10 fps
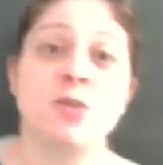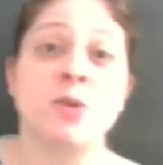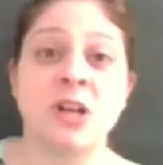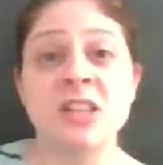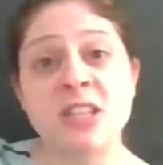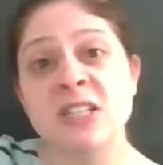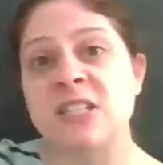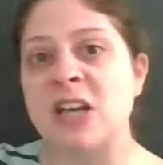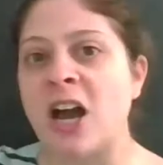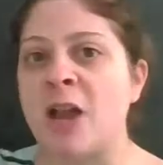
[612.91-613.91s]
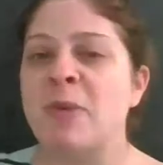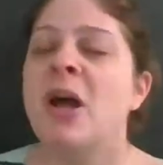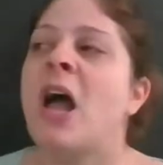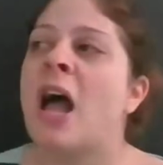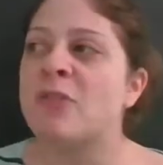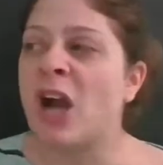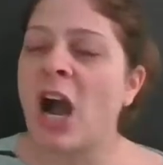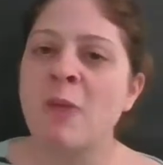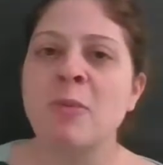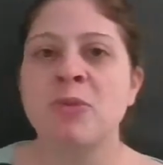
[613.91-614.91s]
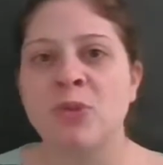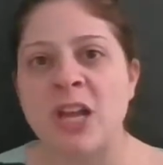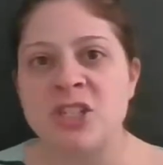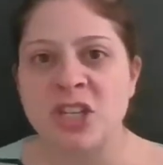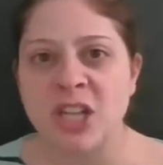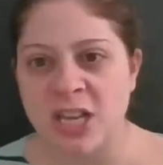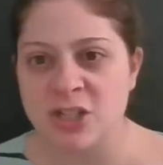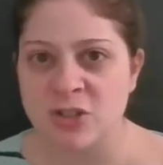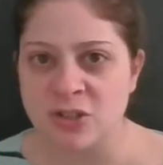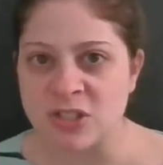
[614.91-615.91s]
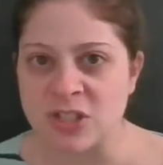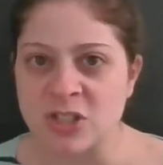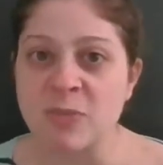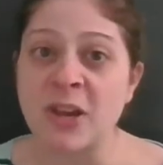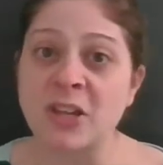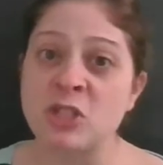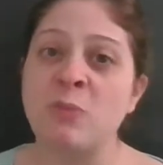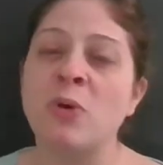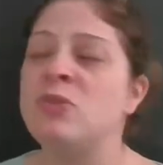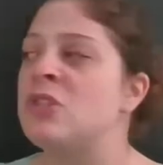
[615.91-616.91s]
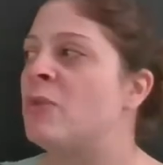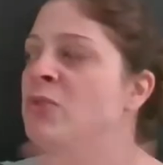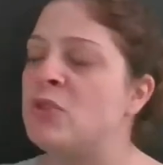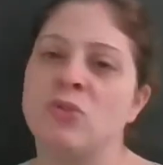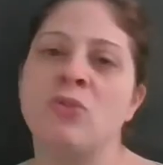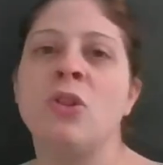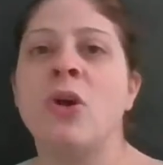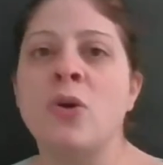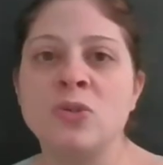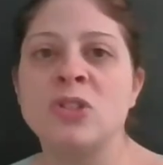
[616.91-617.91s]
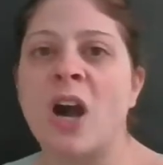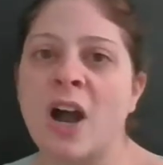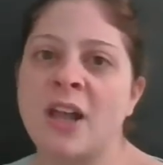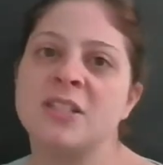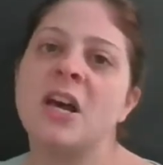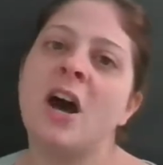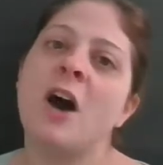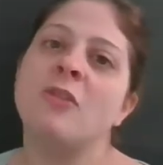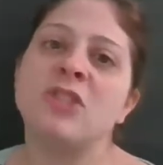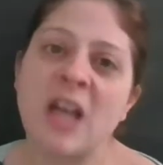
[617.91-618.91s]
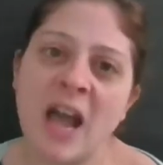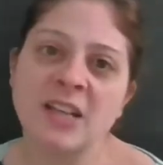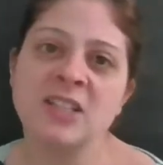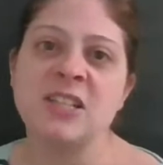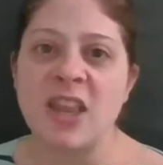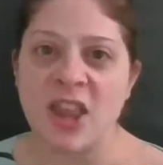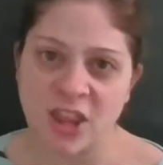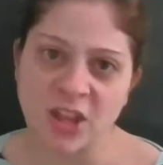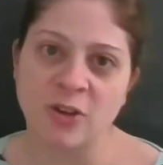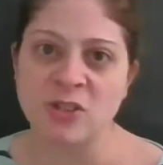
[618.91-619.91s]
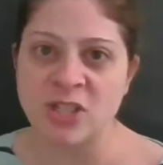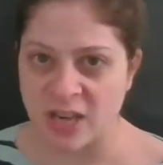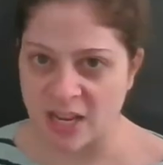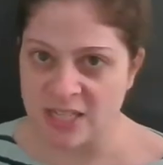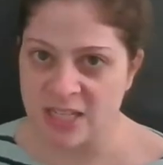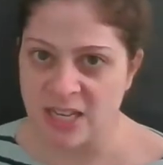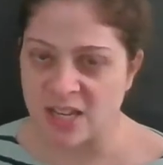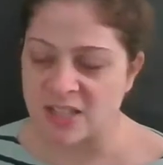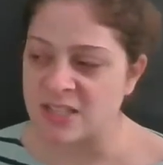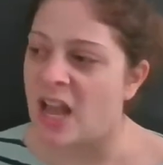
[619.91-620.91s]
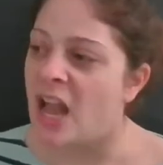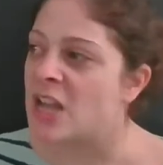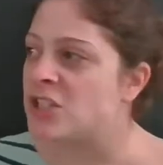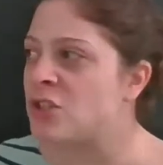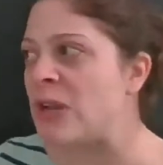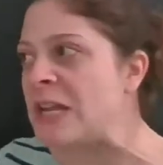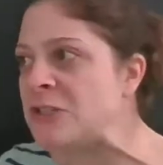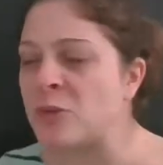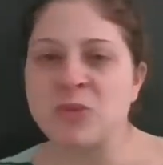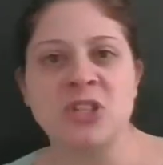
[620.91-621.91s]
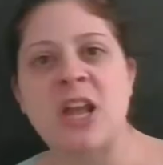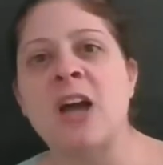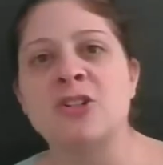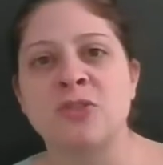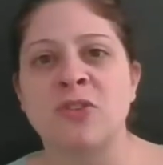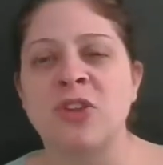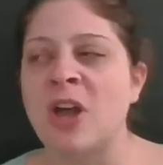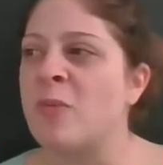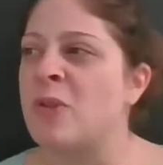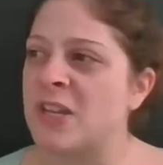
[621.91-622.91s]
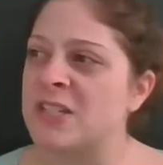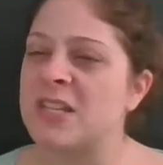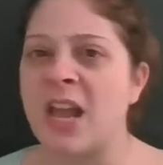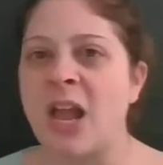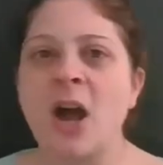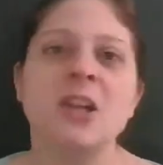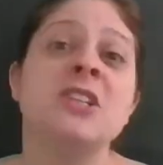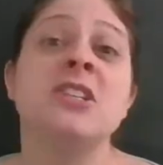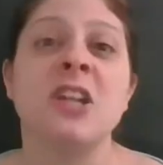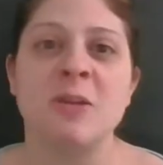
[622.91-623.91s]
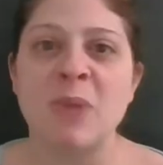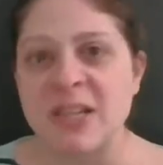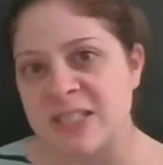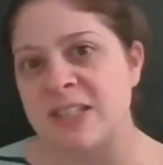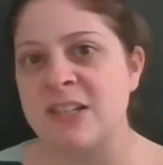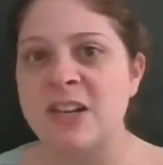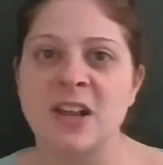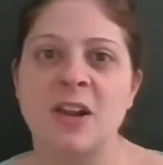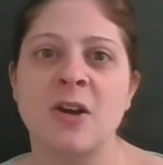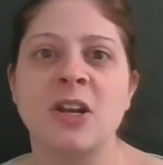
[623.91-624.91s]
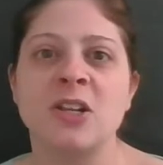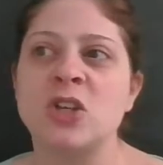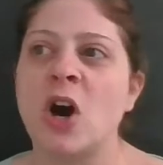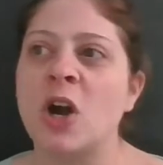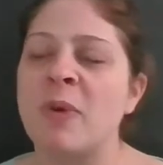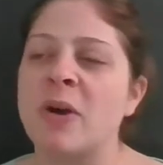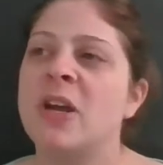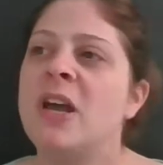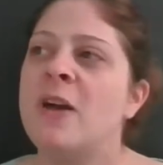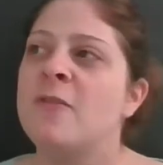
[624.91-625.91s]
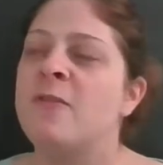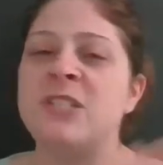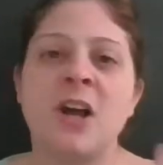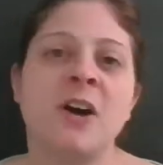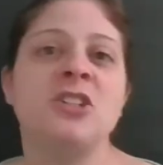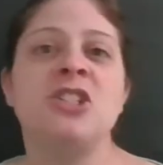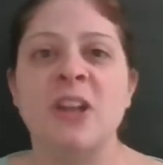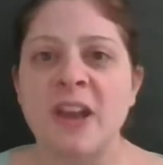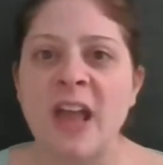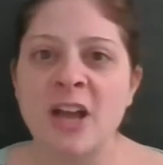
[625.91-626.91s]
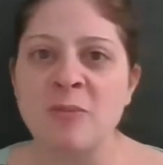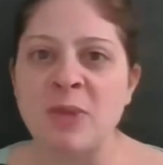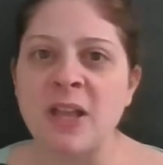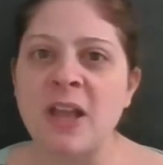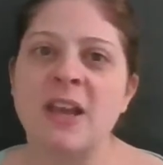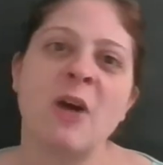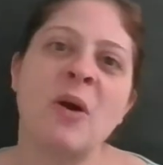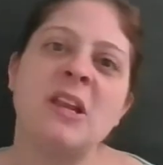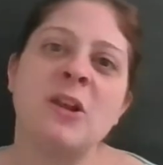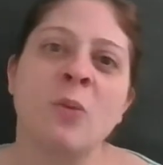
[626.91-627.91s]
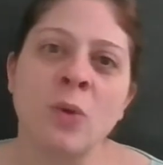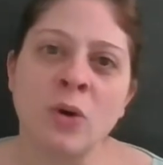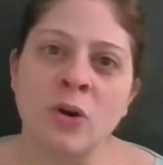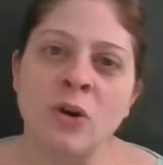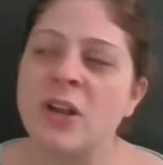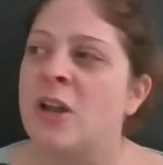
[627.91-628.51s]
work at this time have come up through an educational system that exposed them to those kinds of texts and thinkers and ideas. And so it's almost natural for them when they say, I'm going to study medicine and I'm going to talk about physiology and anatomy, and now I need a word,